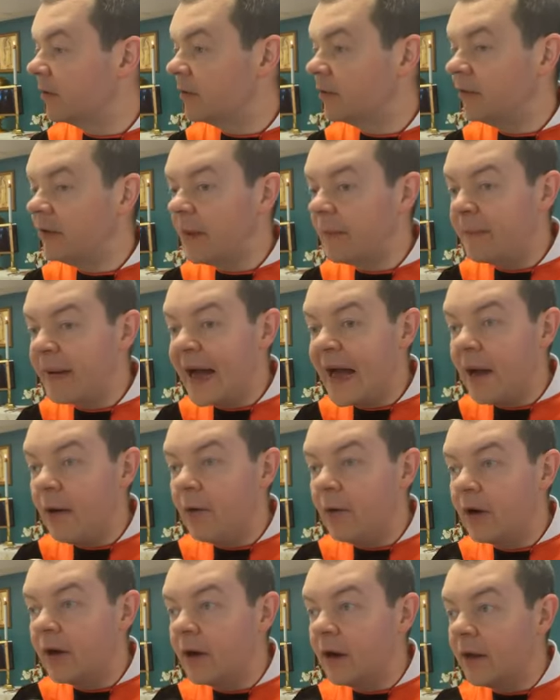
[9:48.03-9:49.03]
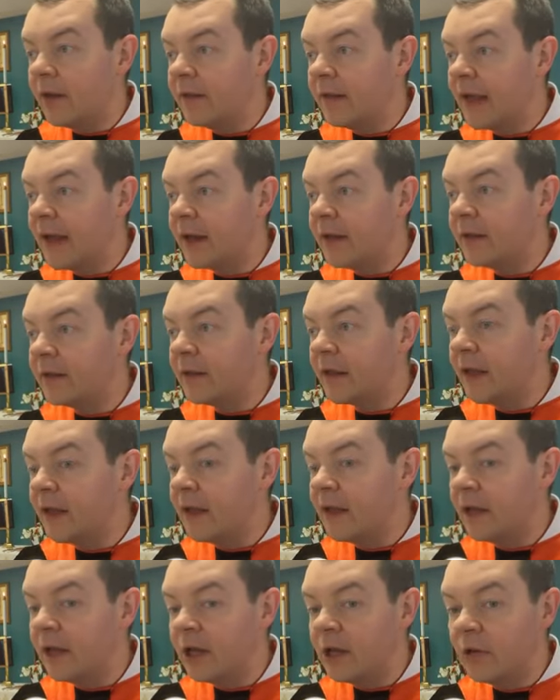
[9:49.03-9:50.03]
through the power that is
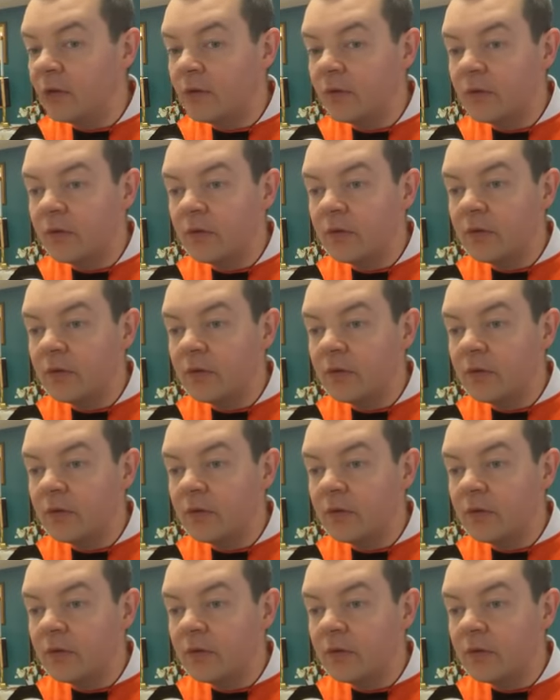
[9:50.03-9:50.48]
in you.